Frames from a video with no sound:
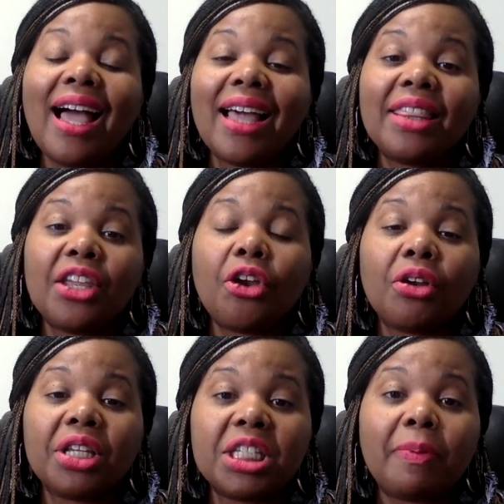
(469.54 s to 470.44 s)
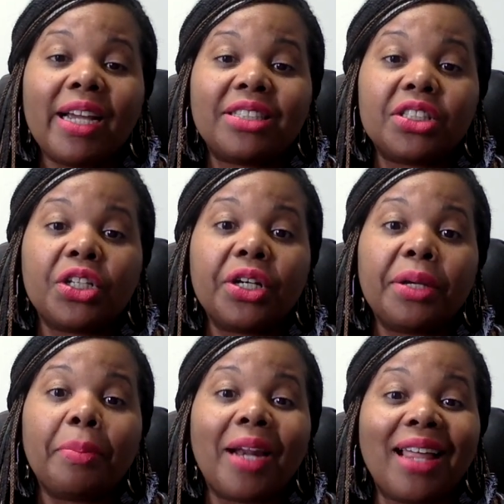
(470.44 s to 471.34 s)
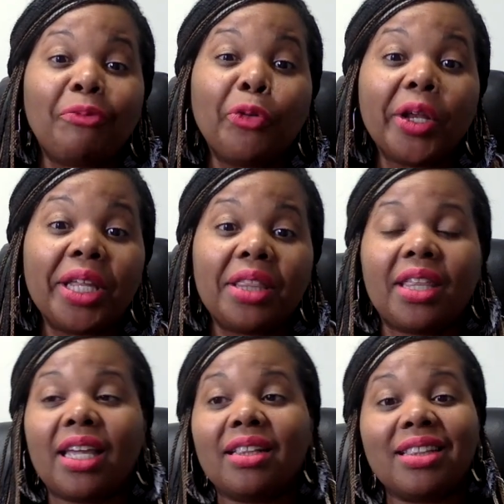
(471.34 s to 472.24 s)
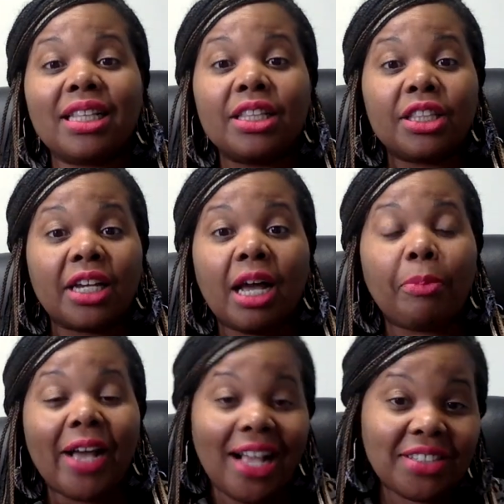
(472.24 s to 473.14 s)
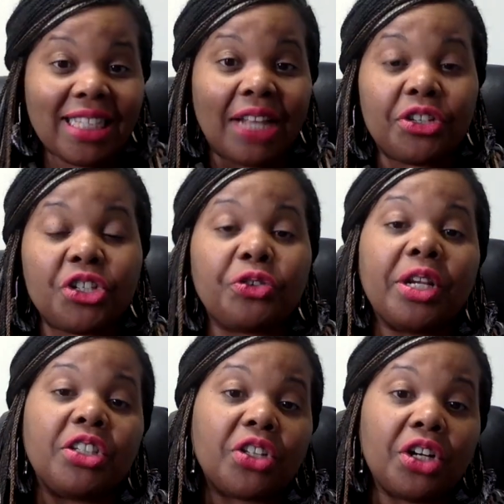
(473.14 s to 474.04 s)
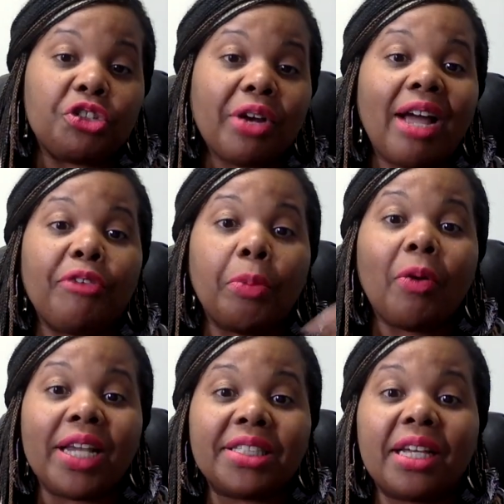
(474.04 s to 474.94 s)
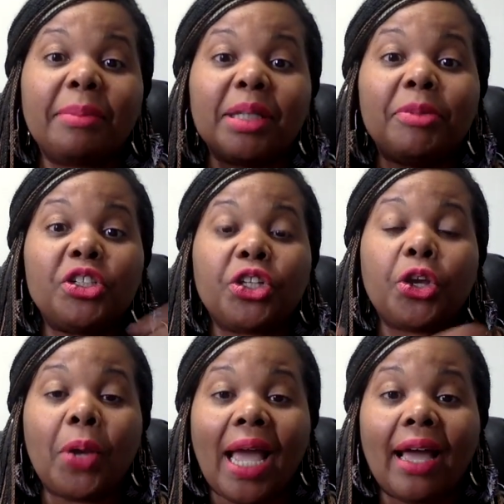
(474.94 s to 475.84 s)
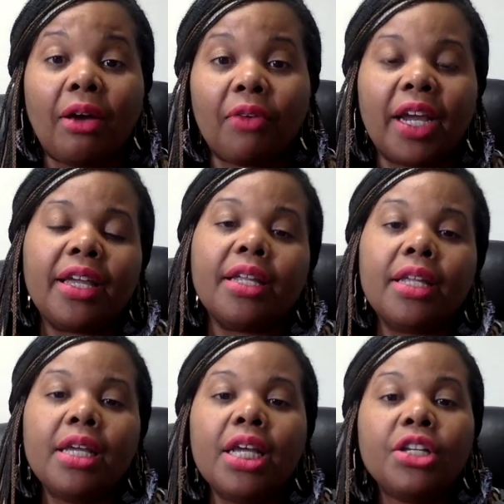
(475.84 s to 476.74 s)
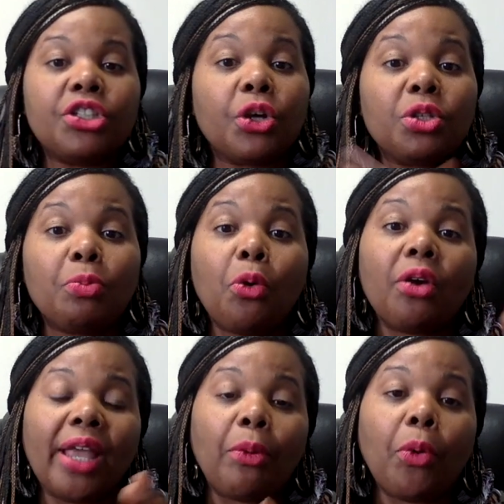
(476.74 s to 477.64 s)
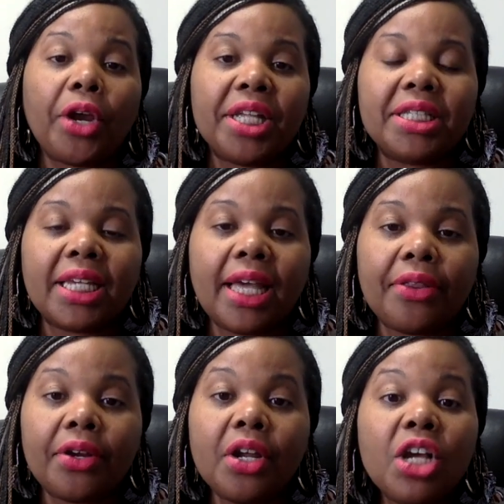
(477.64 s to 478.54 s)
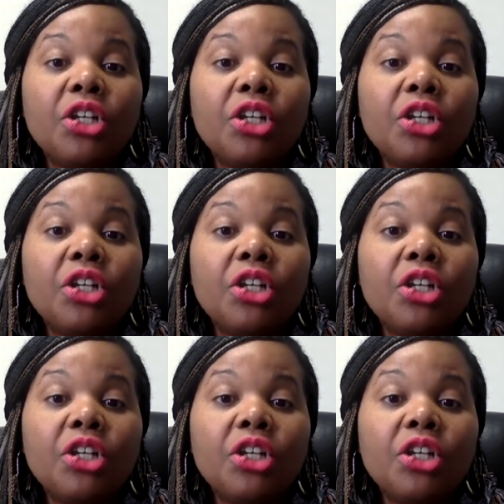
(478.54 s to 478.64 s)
I think your list price is good, but I really think the couple houses down the street is going to drive your price up. And let me show you how, right? So it's more like working together.